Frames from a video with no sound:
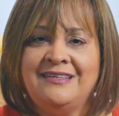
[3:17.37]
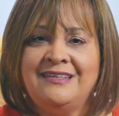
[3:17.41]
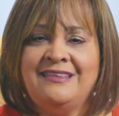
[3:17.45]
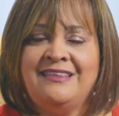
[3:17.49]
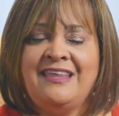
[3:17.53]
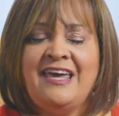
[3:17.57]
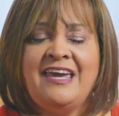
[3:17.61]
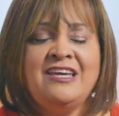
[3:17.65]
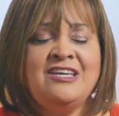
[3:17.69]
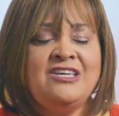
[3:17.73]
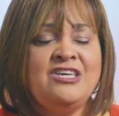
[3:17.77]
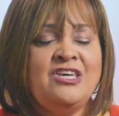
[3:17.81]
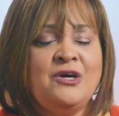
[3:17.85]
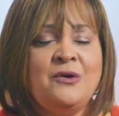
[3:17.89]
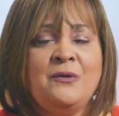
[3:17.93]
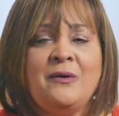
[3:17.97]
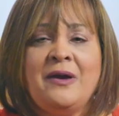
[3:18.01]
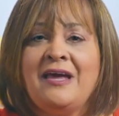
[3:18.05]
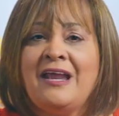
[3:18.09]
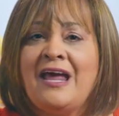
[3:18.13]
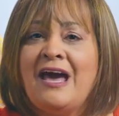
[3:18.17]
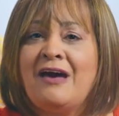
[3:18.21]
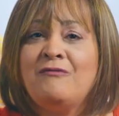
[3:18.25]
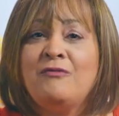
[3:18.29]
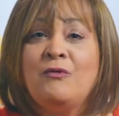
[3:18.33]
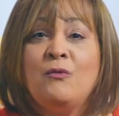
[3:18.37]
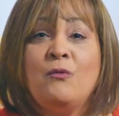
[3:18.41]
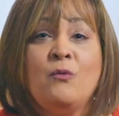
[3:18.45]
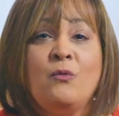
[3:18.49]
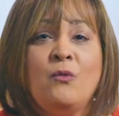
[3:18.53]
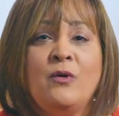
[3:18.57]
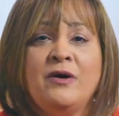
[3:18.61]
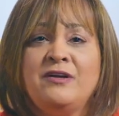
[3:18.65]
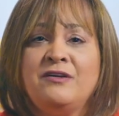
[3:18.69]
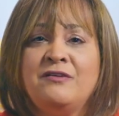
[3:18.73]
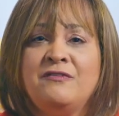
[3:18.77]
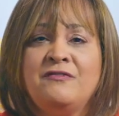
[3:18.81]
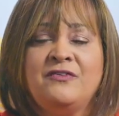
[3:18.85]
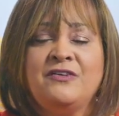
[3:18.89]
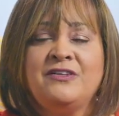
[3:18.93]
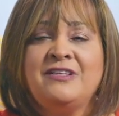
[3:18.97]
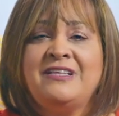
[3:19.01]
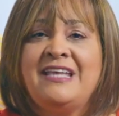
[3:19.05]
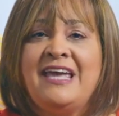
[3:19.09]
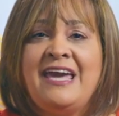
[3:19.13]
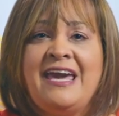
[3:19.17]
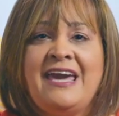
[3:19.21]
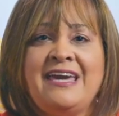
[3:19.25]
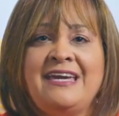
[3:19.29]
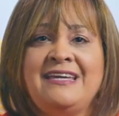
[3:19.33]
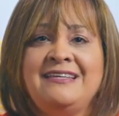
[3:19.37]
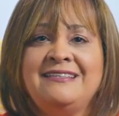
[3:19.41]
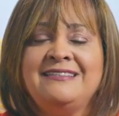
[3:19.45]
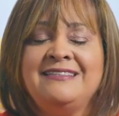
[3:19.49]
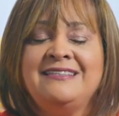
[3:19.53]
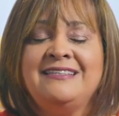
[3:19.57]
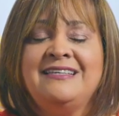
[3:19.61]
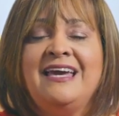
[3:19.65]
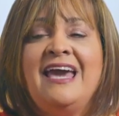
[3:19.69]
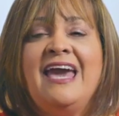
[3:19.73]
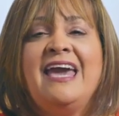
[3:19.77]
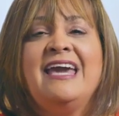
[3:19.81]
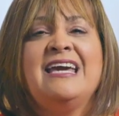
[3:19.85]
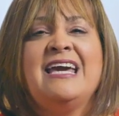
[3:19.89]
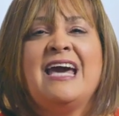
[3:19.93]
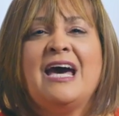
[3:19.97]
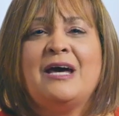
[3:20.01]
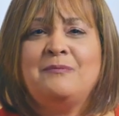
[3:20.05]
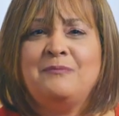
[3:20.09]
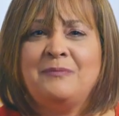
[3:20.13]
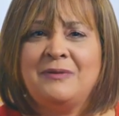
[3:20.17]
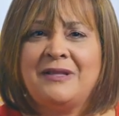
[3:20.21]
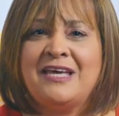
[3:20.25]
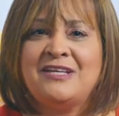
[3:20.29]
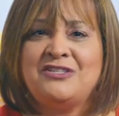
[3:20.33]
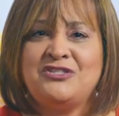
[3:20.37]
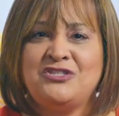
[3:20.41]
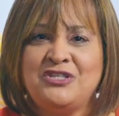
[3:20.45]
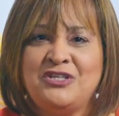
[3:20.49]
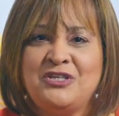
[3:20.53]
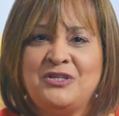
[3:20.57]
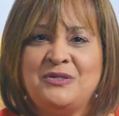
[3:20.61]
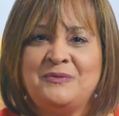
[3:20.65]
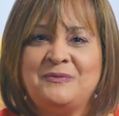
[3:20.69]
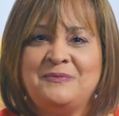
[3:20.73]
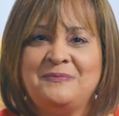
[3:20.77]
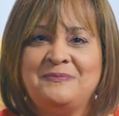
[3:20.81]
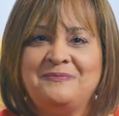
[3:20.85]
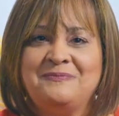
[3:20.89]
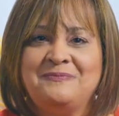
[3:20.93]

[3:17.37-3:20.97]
Thank you, have a wonderful day, and God bless you.